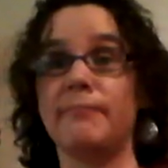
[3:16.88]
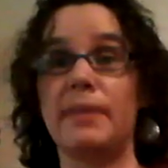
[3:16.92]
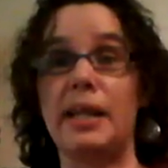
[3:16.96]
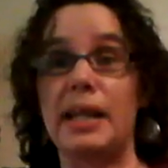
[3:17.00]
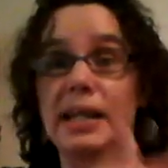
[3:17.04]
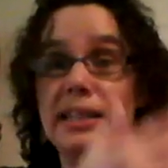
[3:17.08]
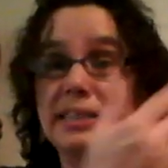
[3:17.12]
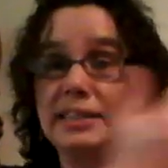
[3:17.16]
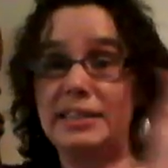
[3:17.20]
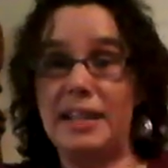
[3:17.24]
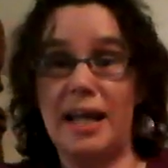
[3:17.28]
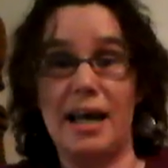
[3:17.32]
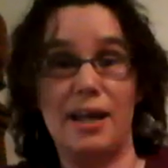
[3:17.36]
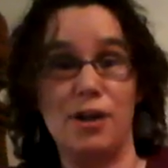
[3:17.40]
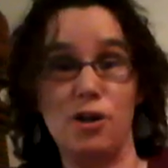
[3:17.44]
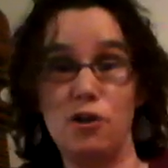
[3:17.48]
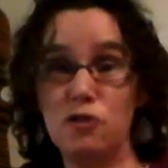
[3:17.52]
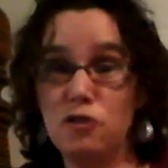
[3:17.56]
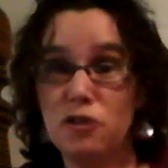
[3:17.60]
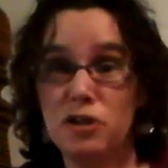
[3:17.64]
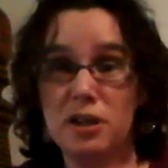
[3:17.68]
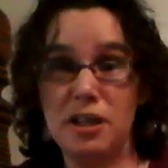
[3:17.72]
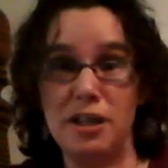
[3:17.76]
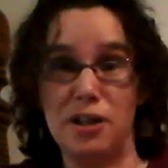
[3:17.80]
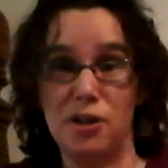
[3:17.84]
It's not
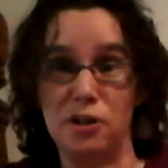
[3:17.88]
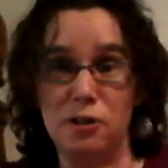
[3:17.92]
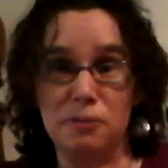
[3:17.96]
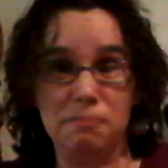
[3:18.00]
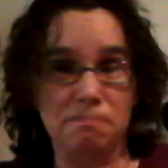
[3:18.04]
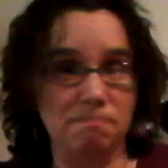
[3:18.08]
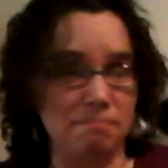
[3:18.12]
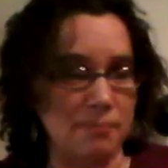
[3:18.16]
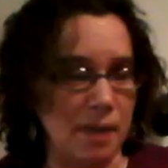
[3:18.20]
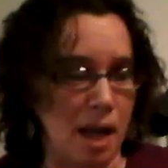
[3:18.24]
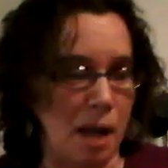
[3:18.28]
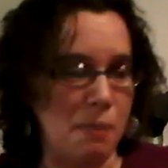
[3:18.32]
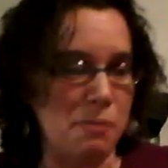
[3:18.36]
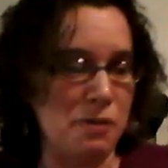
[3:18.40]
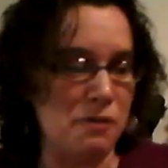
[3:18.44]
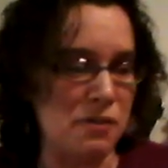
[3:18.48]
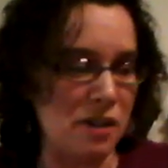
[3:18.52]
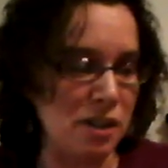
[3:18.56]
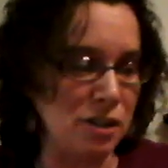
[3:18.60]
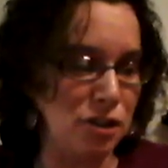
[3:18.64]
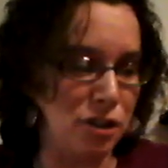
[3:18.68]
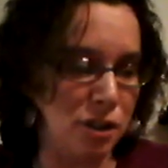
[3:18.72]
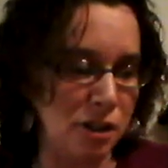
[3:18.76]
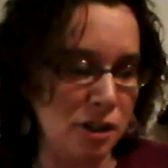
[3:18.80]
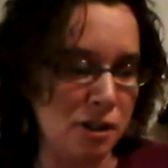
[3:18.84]
over here. I'm
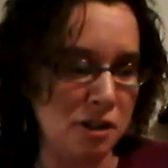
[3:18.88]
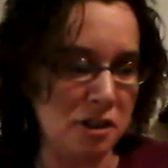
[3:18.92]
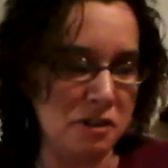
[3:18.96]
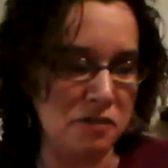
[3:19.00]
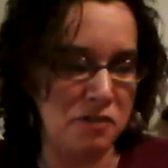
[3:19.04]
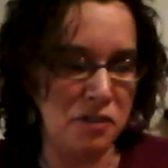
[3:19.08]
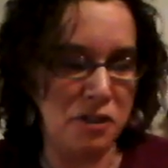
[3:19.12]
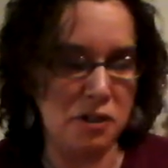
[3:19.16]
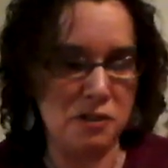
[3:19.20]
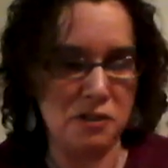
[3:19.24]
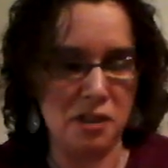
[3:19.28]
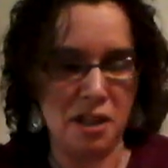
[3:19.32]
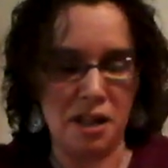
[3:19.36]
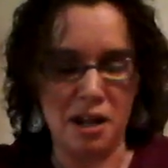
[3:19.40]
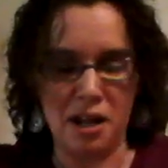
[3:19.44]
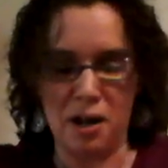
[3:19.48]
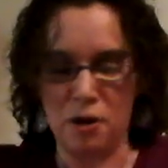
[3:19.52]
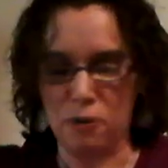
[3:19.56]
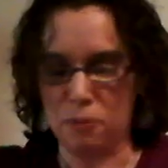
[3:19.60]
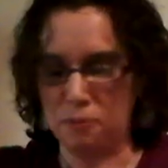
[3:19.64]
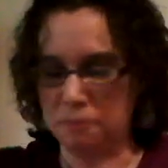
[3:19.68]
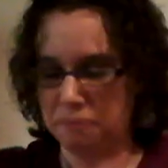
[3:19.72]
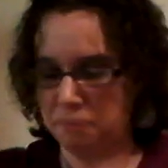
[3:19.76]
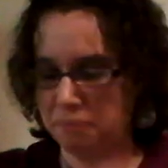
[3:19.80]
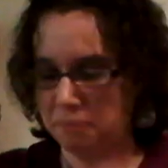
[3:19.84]
eventually going to figure that
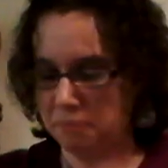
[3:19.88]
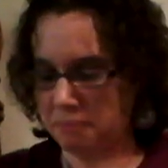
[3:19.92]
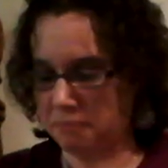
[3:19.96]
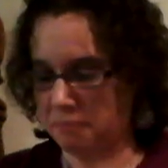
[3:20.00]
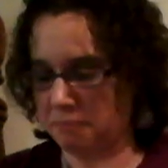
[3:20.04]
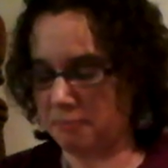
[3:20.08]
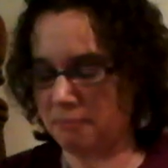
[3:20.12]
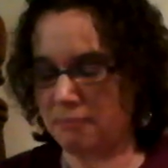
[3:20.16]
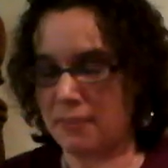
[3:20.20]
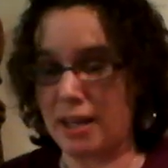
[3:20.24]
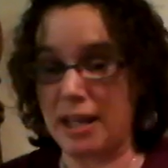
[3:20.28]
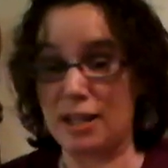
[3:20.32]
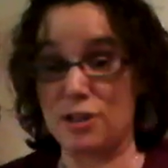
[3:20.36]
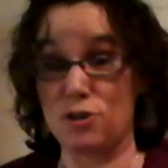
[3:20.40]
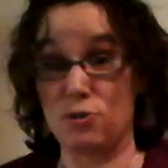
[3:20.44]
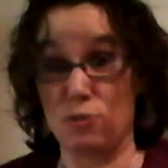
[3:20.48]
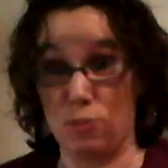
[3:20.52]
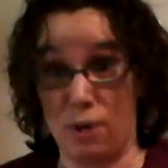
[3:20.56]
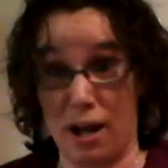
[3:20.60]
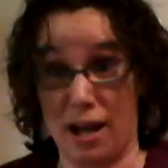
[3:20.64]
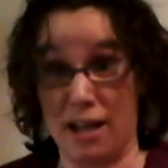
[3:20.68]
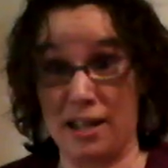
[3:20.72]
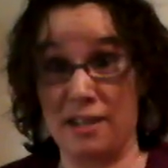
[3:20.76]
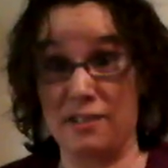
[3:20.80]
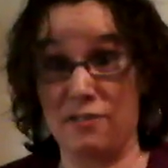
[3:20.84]
out. It's
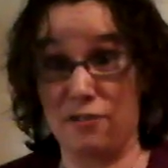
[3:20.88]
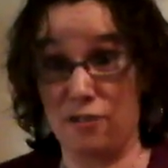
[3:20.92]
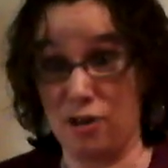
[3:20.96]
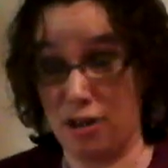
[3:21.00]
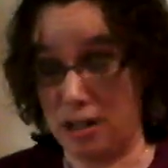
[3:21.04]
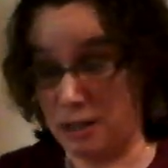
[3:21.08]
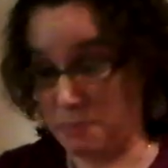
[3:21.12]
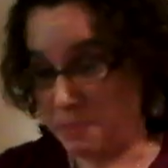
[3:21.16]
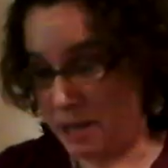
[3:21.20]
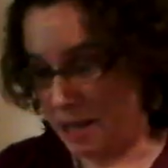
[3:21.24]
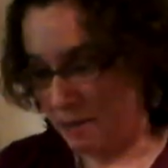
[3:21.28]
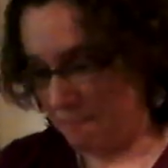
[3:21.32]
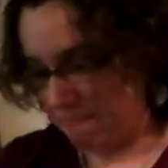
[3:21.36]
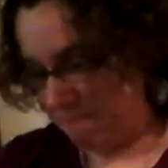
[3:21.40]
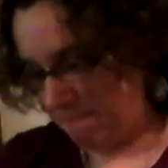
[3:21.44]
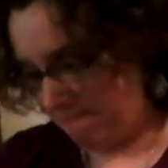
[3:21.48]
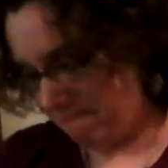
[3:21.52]
right in front of me.